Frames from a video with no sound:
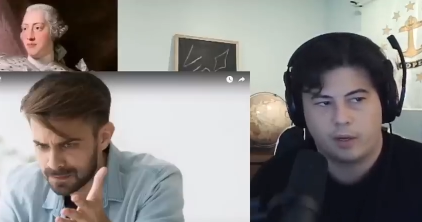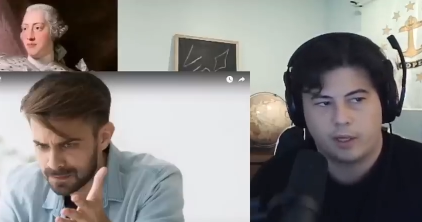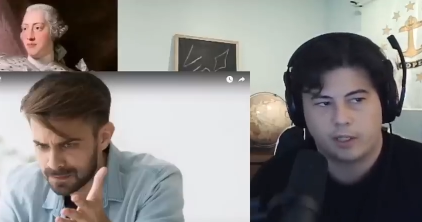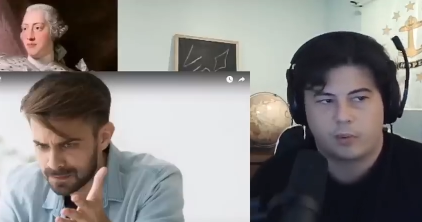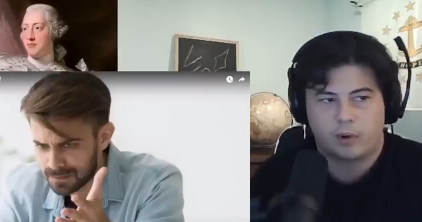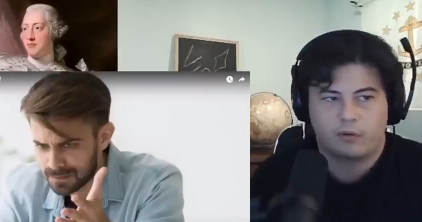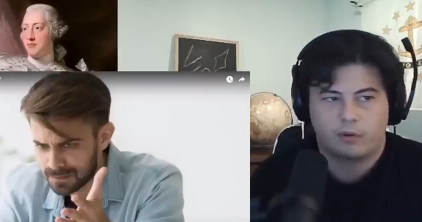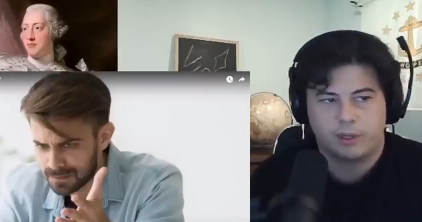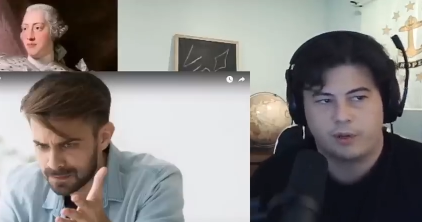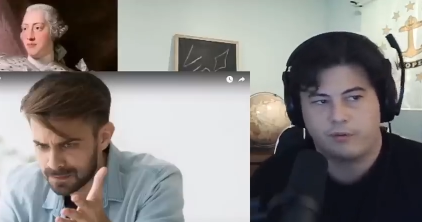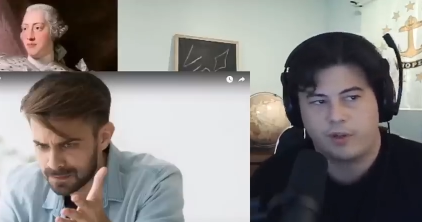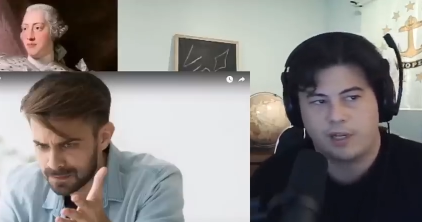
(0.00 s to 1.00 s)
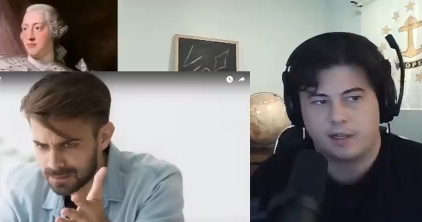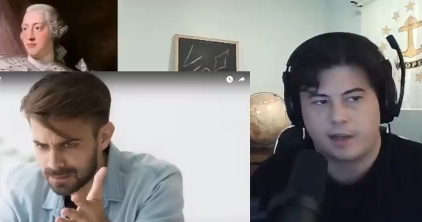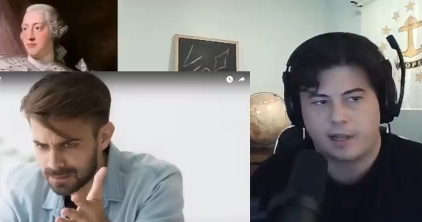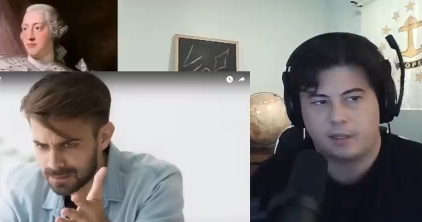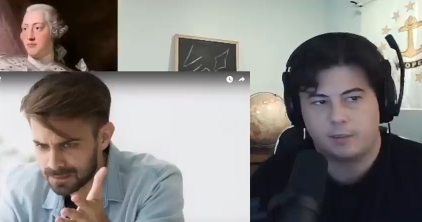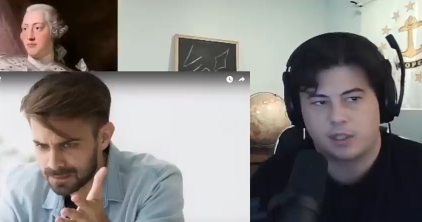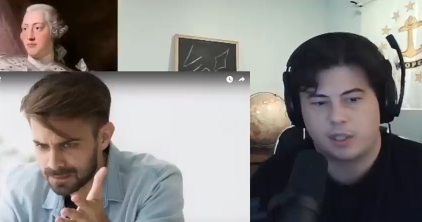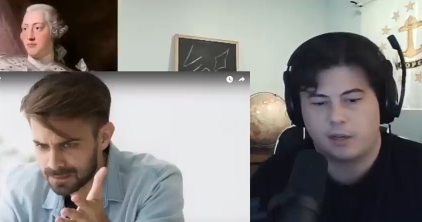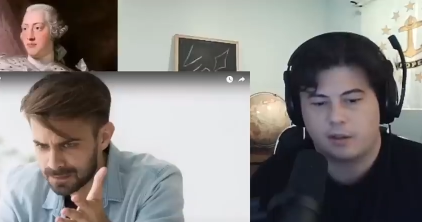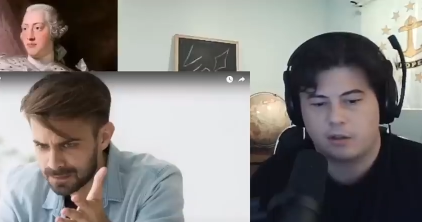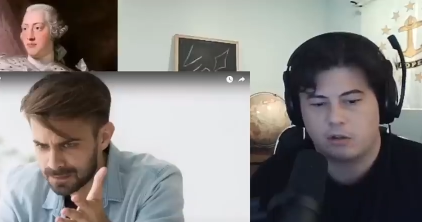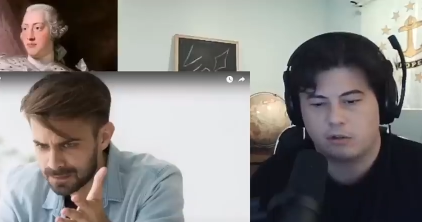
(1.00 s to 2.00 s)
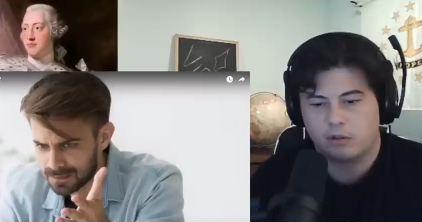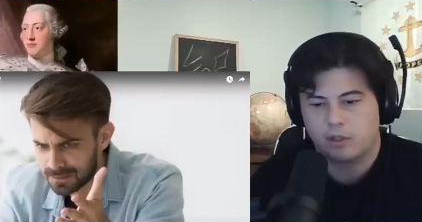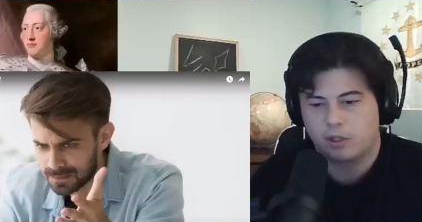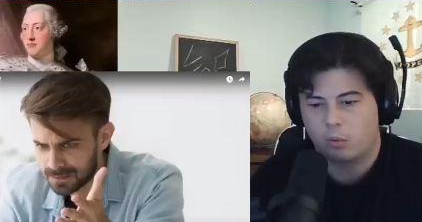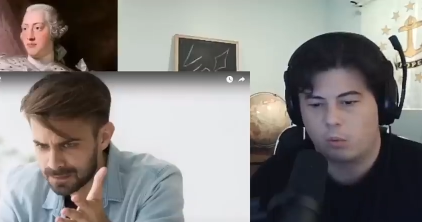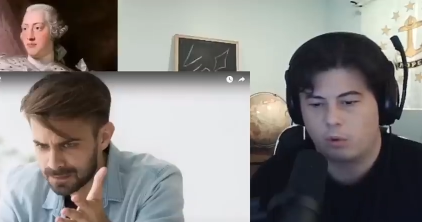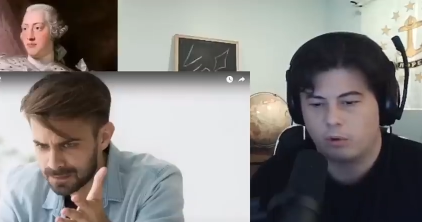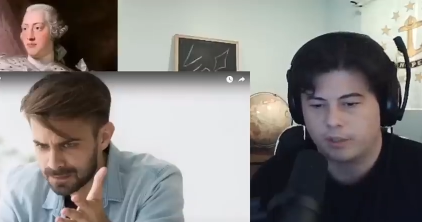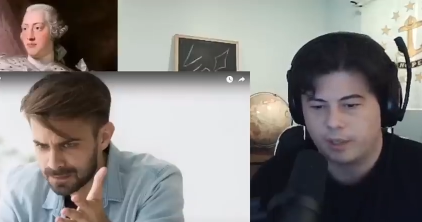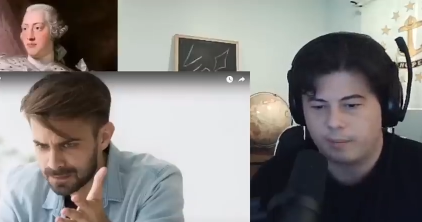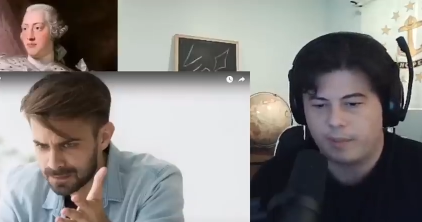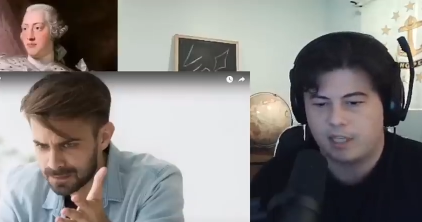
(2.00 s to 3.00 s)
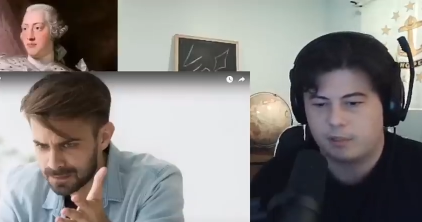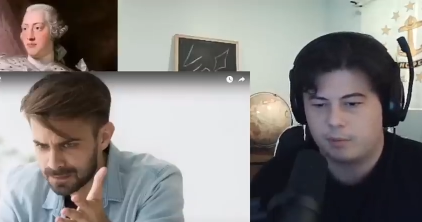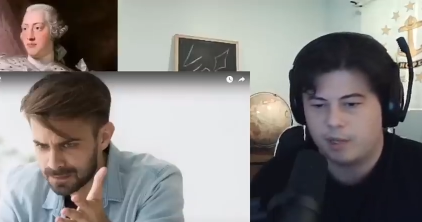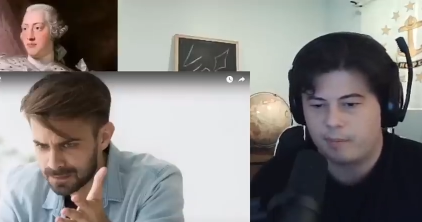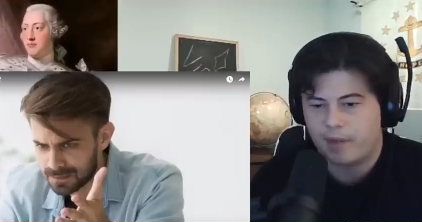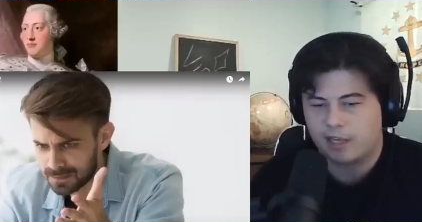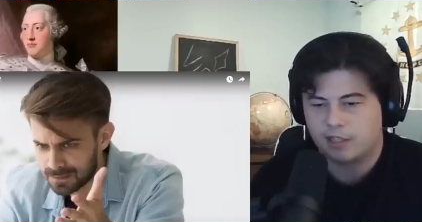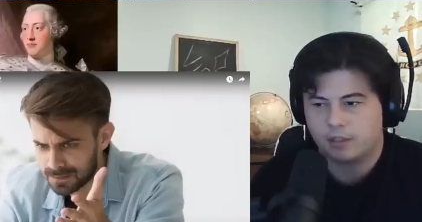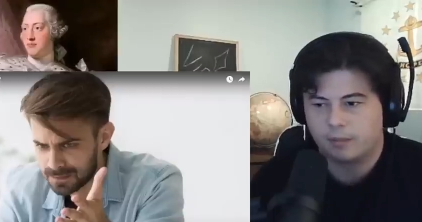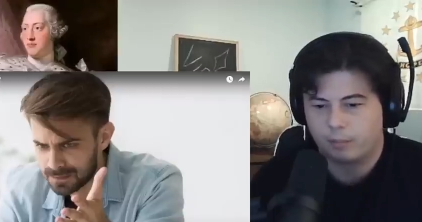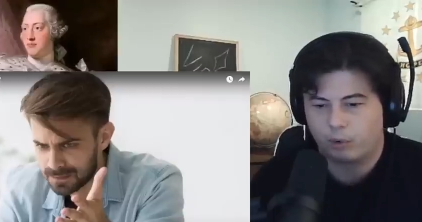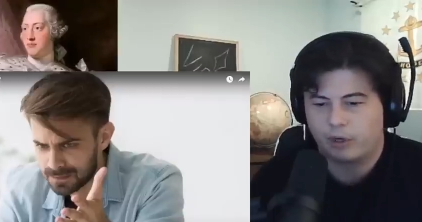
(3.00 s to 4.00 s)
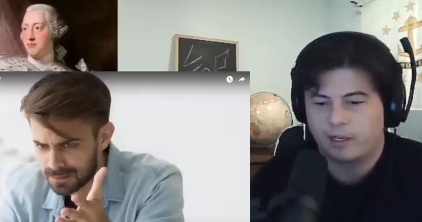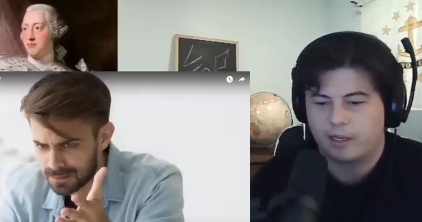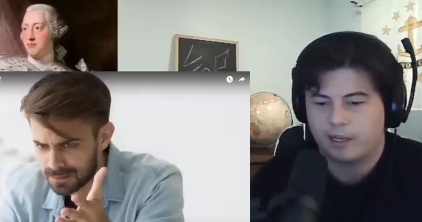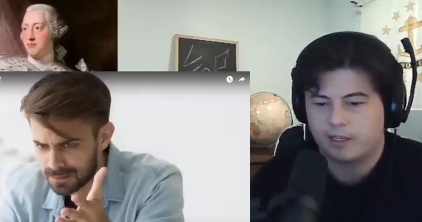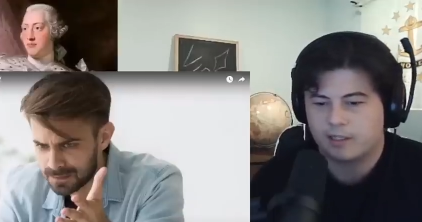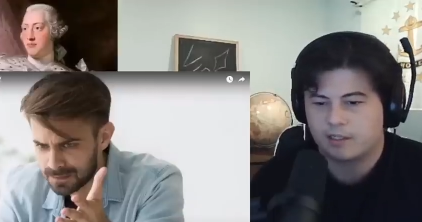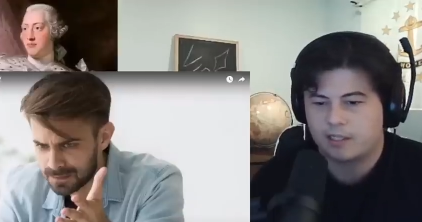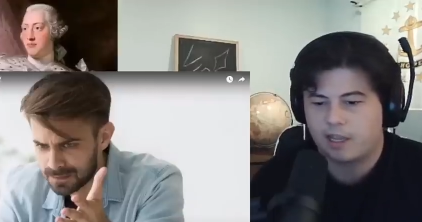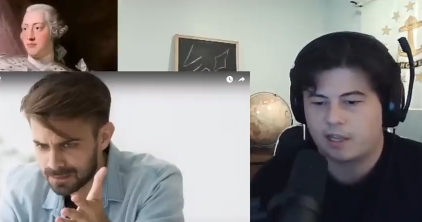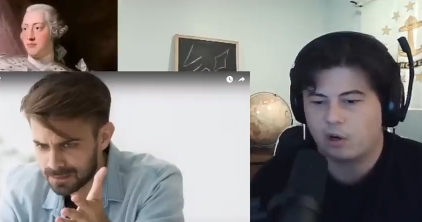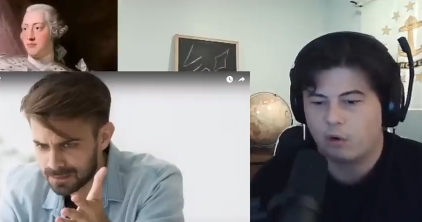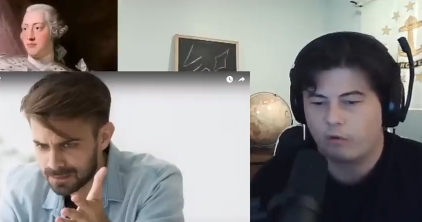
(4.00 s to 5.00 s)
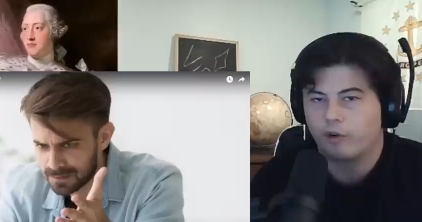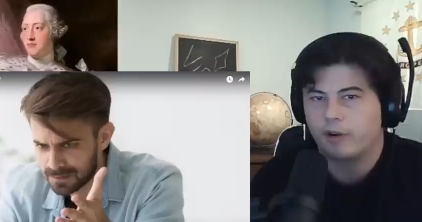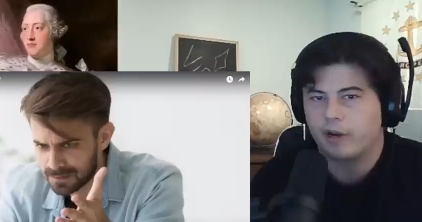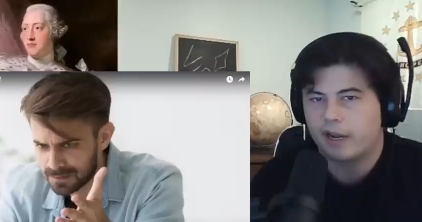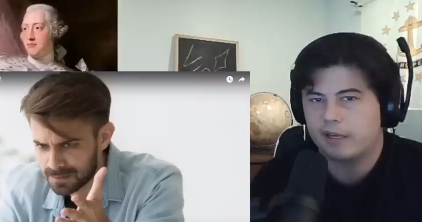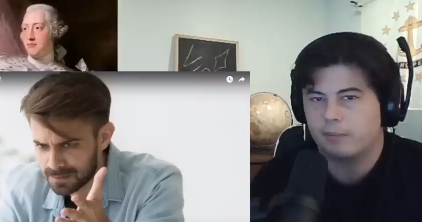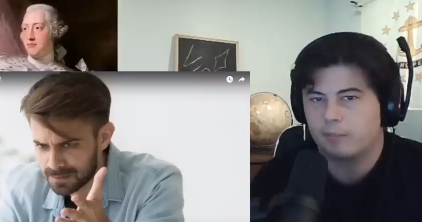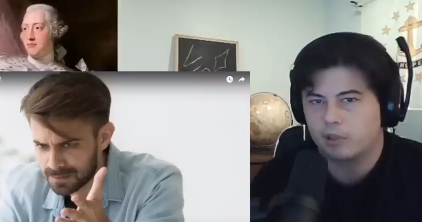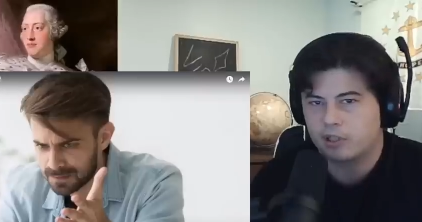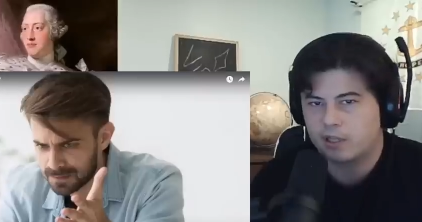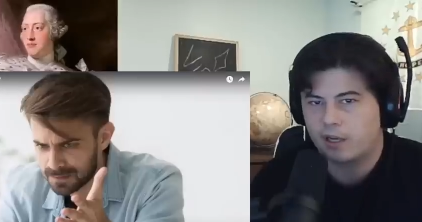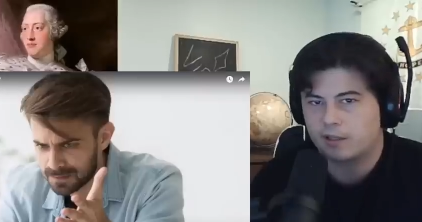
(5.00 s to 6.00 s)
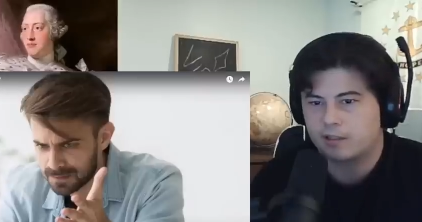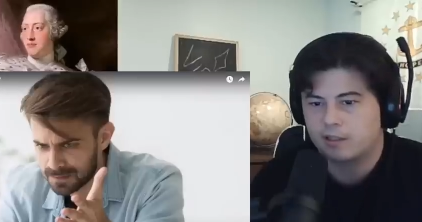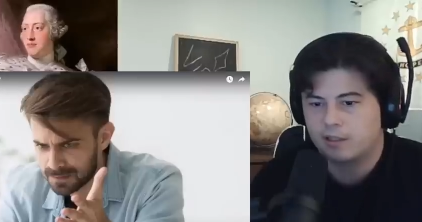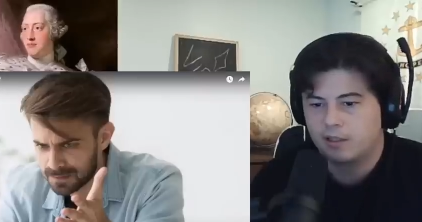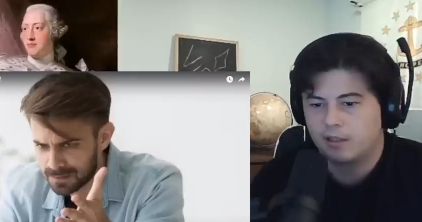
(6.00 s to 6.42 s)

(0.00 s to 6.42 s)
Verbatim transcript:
Speaker 1: has Britain really invaded ninety percent of the countries in the world, it makes me imagine Britain has taken over ninety percent